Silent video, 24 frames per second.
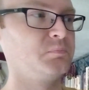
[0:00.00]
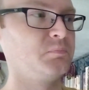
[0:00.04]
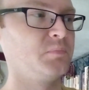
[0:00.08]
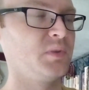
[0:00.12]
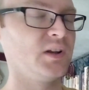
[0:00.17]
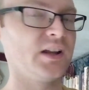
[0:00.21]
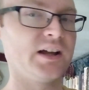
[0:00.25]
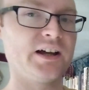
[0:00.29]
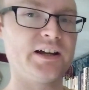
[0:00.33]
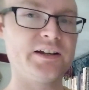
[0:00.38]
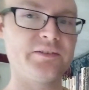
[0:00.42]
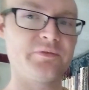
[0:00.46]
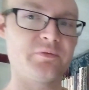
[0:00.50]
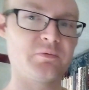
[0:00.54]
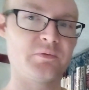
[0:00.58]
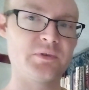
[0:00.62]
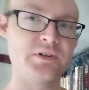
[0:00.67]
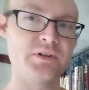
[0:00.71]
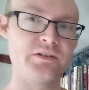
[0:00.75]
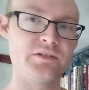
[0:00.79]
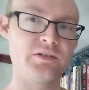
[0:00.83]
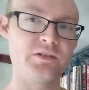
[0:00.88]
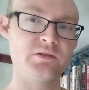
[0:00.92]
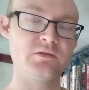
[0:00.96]
Blythe
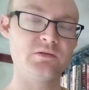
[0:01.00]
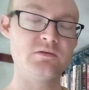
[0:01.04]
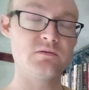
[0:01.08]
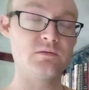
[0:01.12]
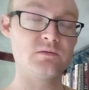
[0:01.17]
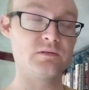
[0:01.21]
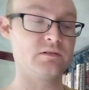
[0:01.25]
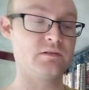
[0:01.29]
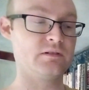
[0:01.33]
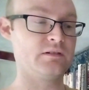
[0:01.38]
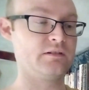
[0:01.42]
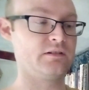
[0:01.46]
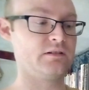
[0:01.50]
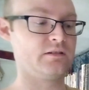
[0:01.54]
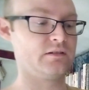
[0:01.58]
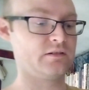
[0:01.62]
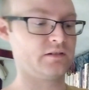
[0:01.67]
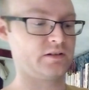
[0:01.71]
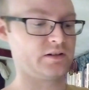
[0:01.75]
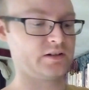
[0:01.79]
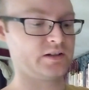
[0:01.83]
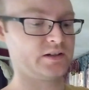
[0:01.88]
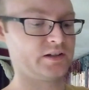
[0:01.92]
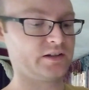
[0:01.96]
went to
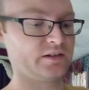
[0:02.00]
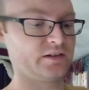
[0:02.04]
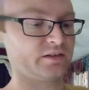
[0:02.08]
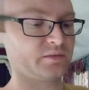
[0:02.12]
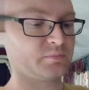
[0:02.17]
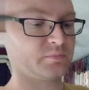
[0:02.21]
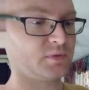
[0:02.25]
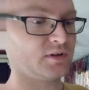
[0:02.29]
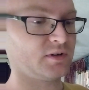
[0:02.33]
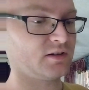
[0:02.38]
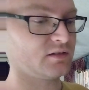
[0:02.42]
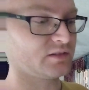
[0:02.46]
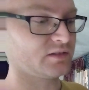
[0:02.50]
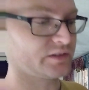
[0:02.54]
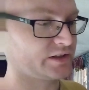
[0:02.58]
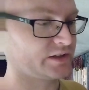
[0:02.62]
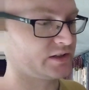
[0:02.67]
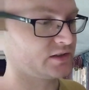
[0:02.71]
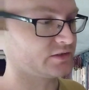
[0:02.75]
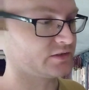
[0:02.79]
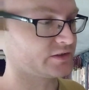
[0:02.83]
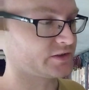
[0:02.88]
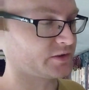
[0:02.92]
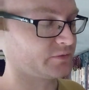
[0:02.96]
a small
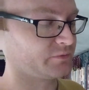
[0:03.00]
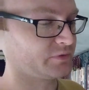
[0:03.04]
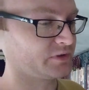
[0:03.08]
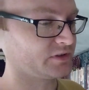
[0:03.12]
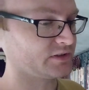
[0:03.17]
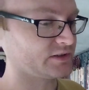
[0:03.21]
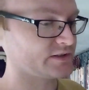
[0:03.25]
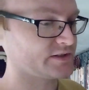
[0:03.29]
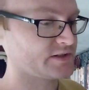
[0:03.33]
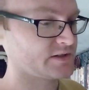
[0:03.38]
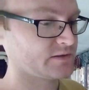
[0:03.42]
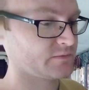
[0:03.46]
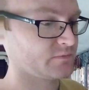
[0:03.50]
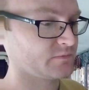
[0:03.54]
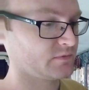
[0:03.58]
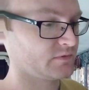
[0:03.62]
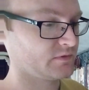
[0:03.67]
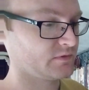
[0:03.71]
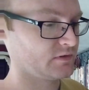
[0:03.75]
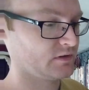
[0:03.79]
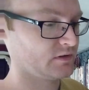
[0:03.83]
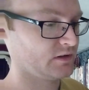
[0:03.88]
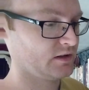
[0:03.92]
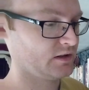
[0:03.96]
English village,
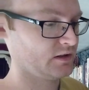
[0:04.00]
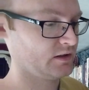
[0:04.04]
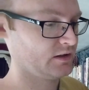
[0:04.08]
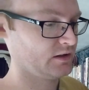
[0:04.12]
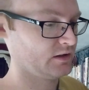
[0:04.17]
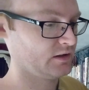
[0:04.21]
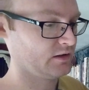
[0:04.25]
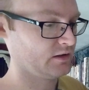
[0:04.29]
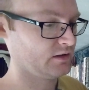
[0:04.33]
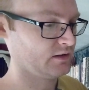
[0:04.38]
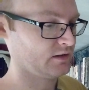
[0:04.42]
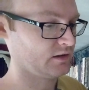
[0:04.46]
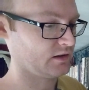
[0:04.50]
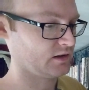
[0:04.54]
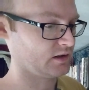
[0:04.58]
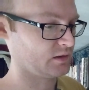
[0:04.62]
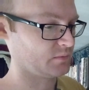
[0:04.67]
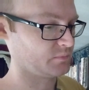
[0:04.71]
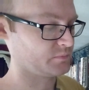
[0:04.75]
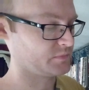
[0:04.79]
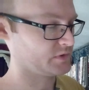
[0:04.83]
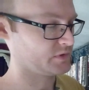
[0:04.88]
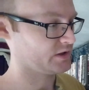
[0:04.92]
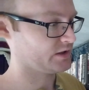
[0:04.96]

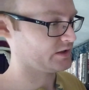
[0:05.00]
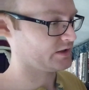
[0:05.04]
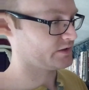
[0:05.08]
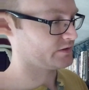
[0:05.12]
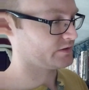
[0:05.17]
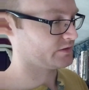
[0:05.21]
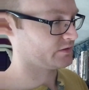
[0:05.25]
I'm not